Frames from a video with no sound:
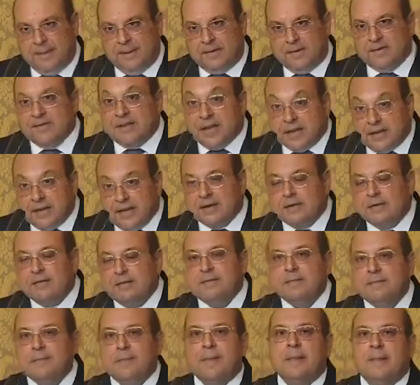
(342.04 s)
Second,
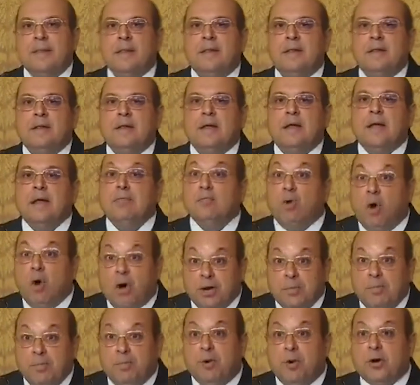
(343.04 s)
and
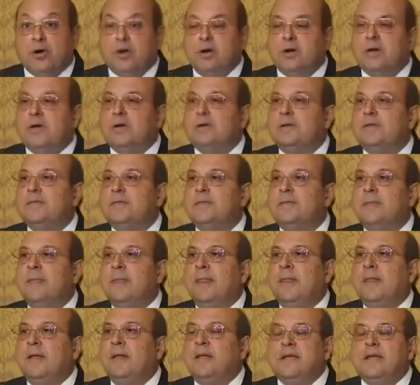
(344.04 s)
more importantly,
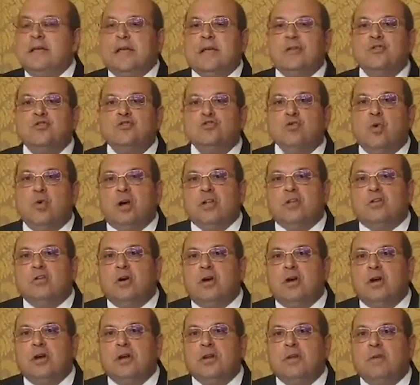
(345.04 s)
he has no
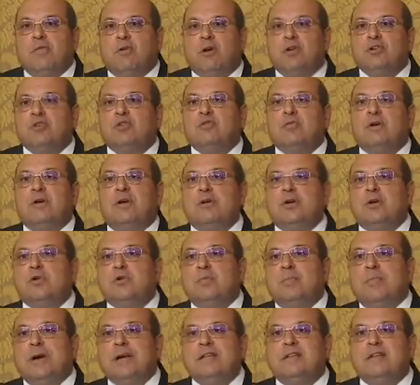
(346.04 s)
authority whatsoever to
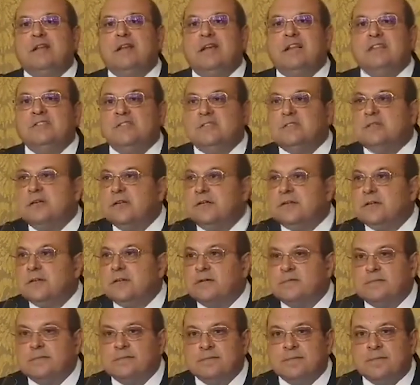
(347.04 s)
bind the legislature.
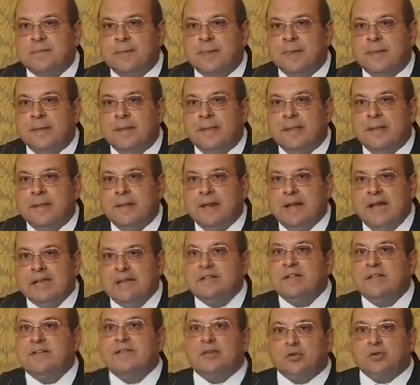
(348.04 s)

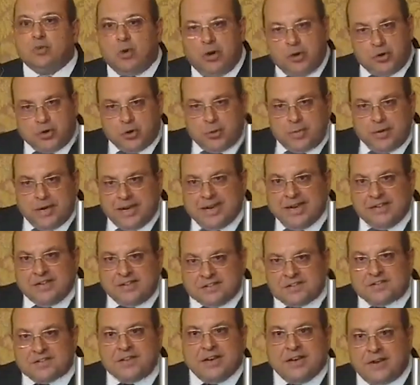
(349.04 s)
And this is going to be a
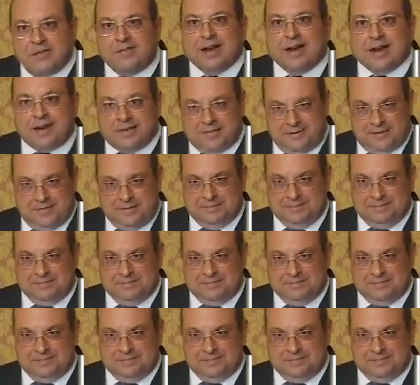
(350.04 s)
legislative act.